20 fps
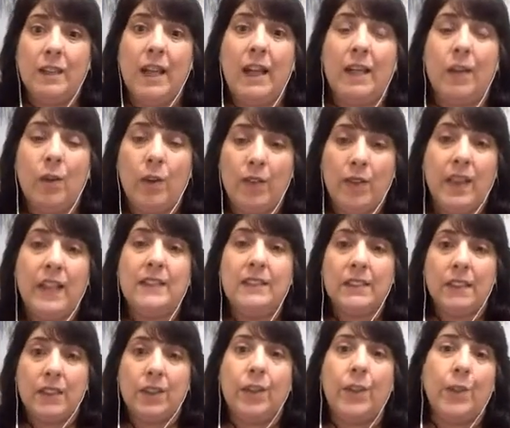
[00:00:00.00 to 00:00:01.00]

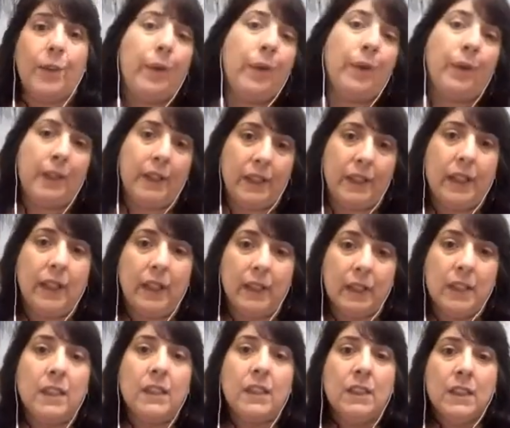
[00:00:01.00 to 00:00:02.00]
authentic authority that
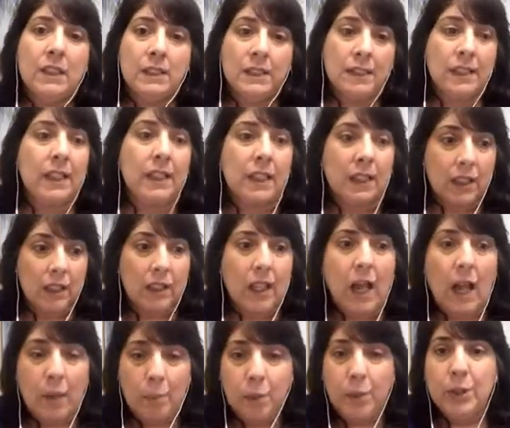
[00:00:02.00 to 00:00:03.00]
it's like
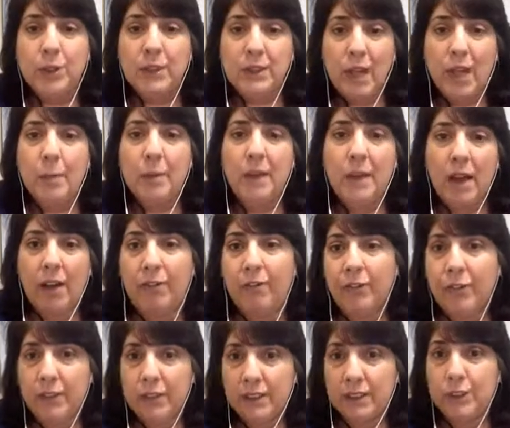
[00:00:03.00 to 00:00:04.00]
I put time and
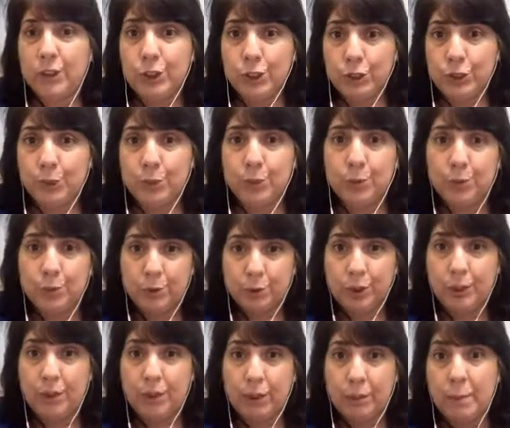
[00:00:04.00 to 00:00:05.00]
effort into
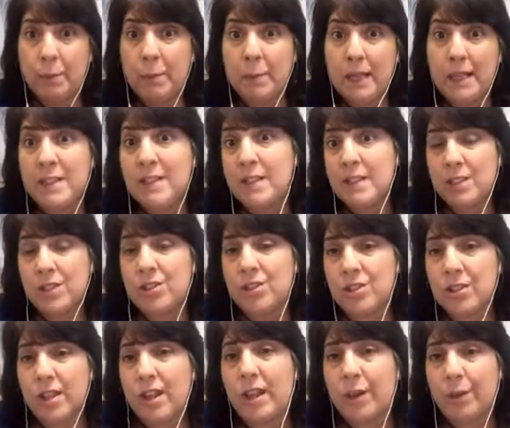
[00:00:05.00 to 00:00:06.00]
sharing my message,
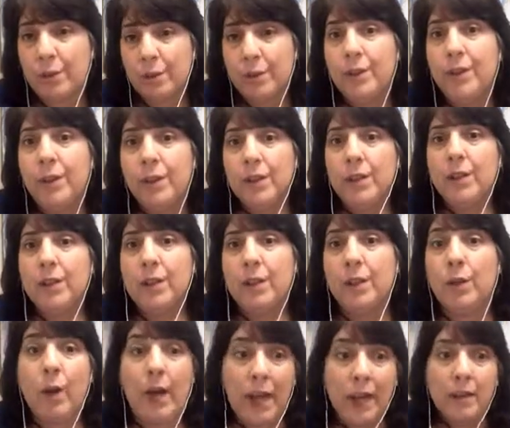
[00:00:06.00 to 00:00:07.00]
and now,
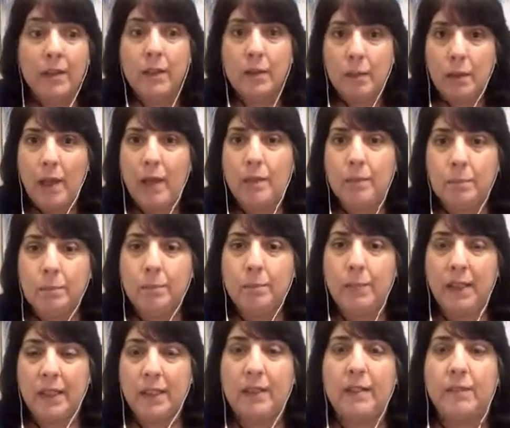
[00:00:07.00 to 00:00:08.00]
and
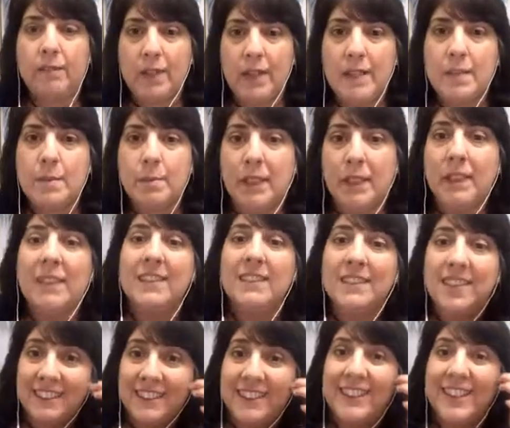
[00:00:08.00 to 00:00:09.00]
made an
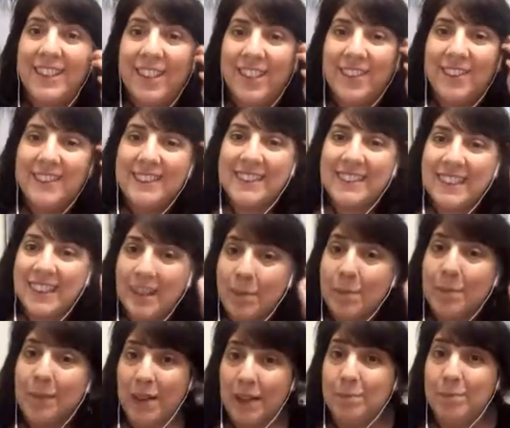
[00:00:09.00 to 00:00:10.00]
investment. It's like
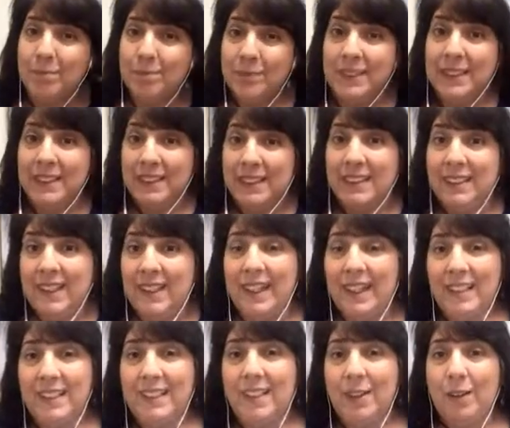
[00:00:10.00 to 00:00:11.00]
I'm
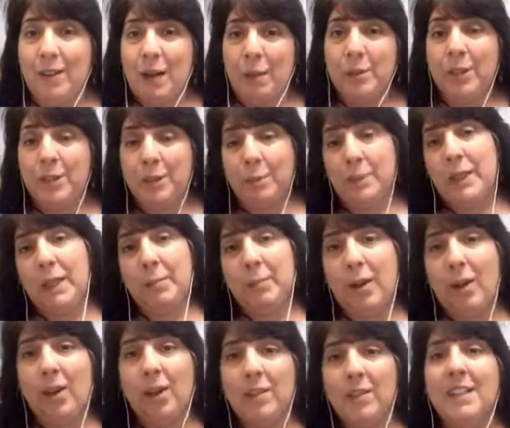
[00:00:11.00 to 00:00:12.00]
here to play
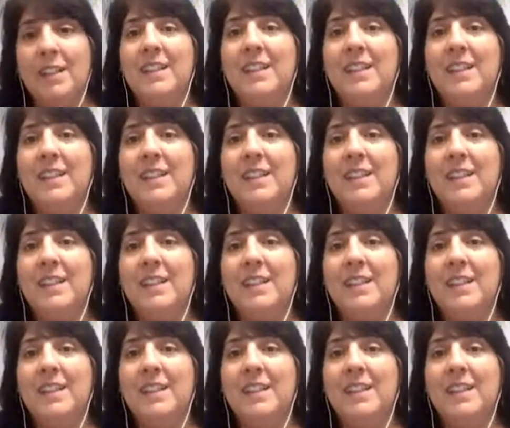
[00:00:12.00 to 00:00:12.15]
ball.